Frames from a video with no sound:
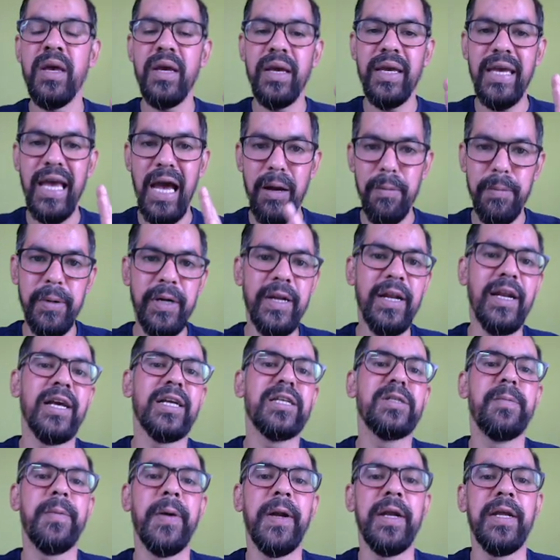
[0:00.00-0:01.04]
capital
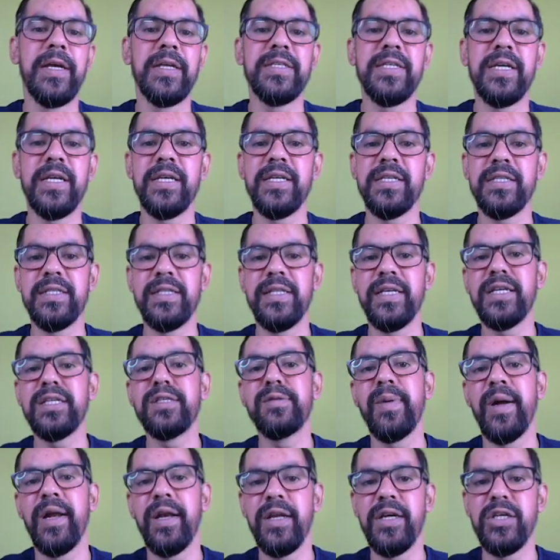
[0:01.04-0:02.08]
expenditure is the
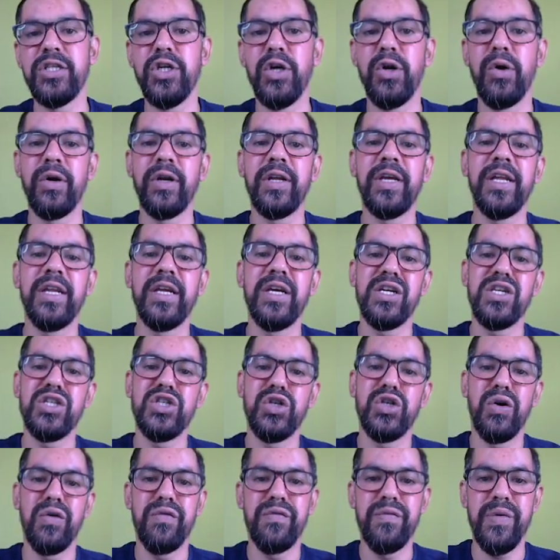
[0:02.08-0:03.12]
expenditure on
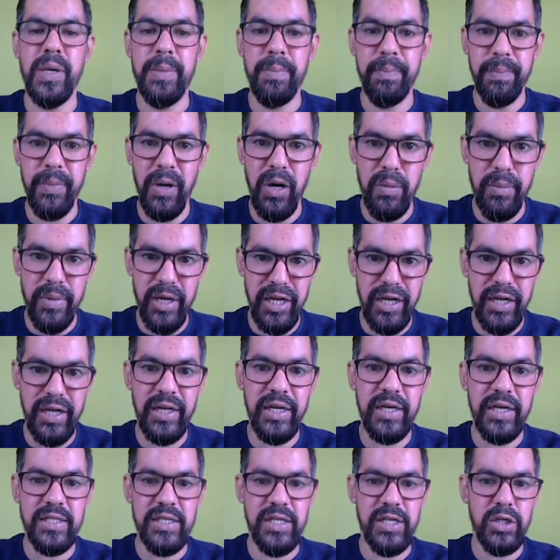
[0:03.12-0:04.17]
creation of permanent
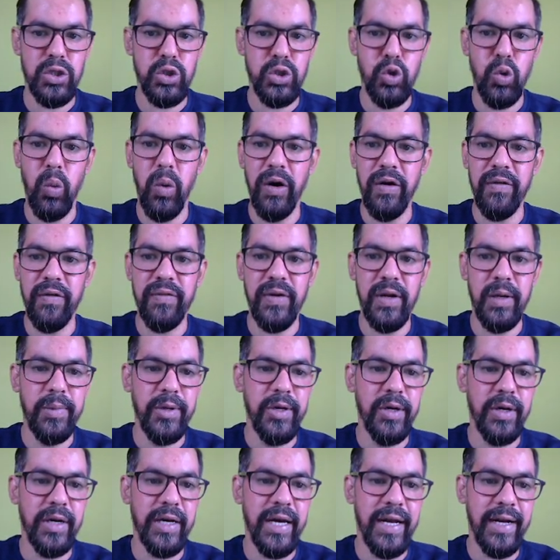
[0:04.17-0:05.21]
assets. So what will be
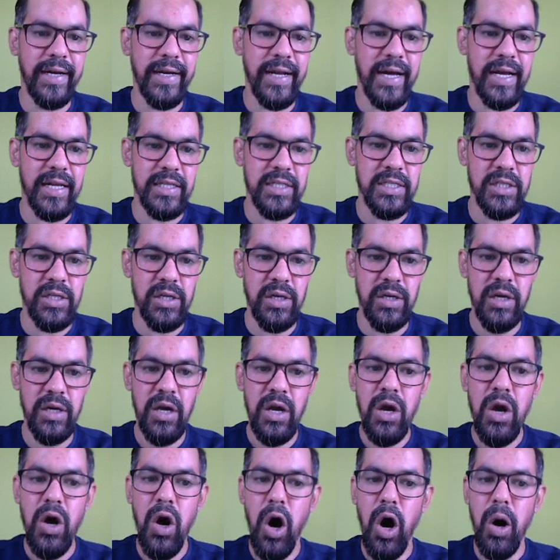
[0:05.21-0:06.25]
your correct answer?
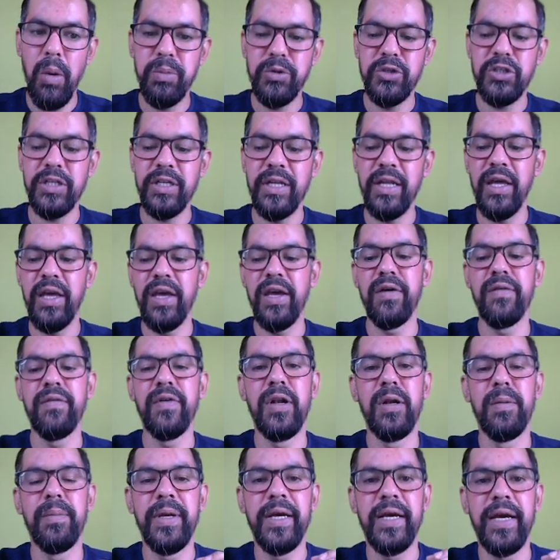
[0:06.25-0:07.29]
Option A
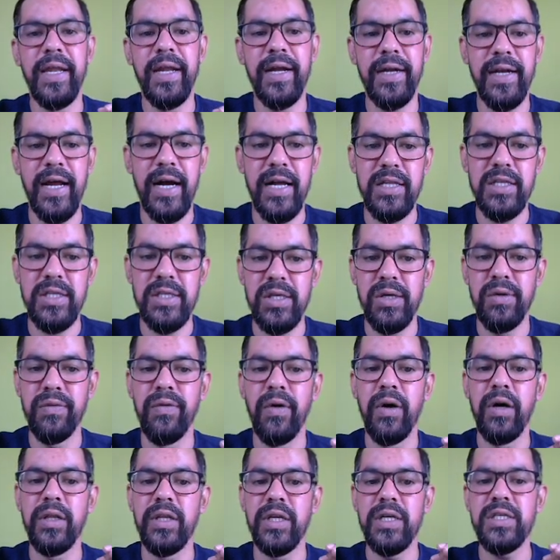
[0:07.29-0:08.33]
will be correct answer
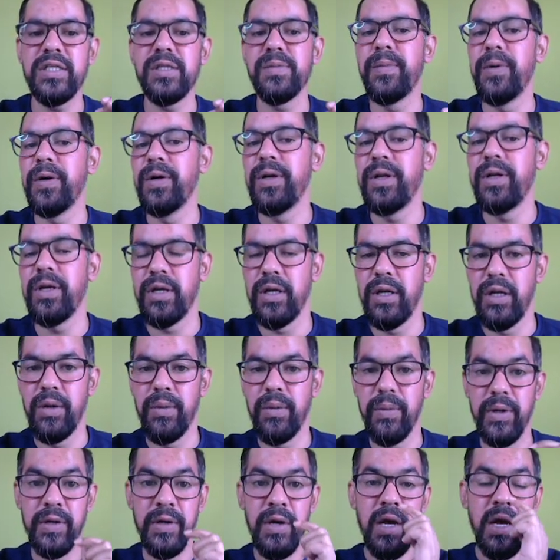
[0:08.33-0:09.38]
for this particular
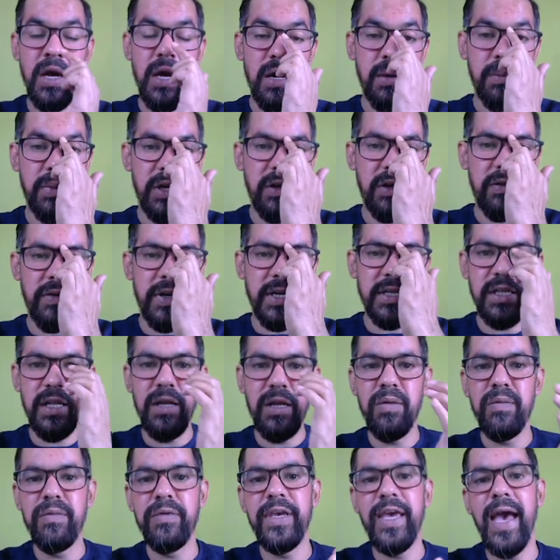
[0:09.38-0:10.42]
one.
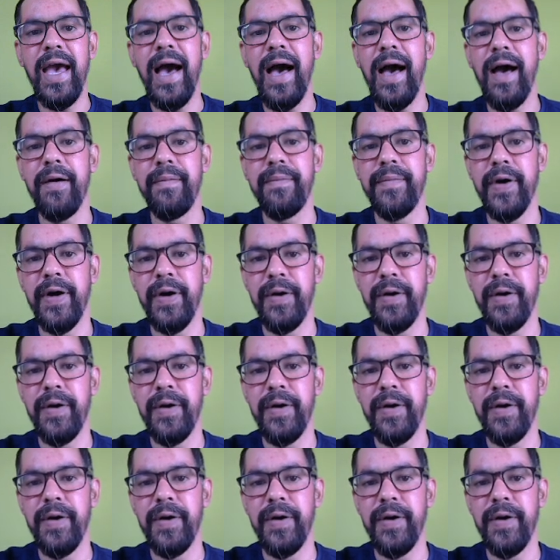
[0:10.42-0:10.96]
Previously we have